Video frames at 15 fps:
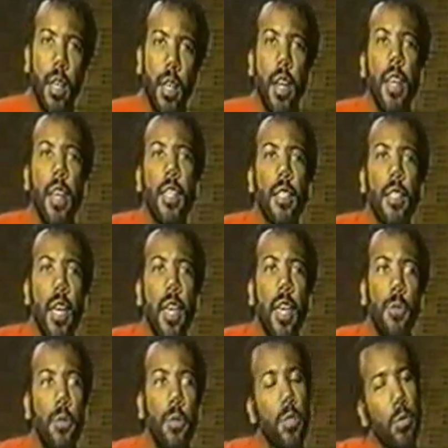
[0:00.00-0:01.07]
and the
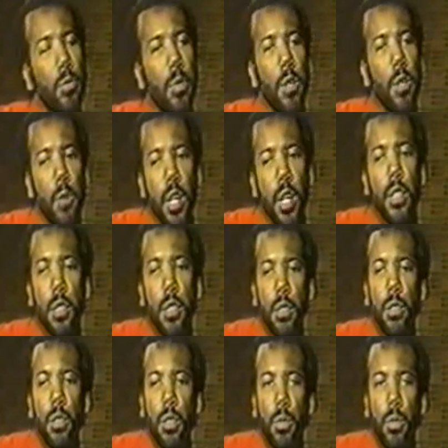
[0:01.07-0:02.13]
10th, which would be 1,
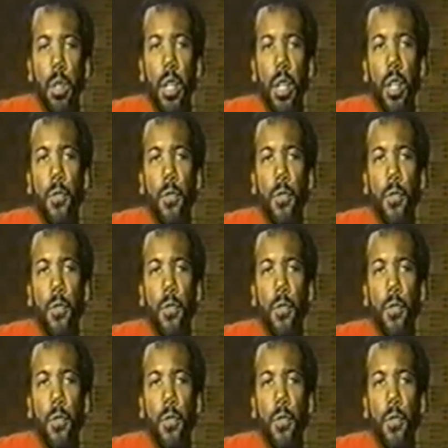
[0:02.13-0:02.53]
2, 3,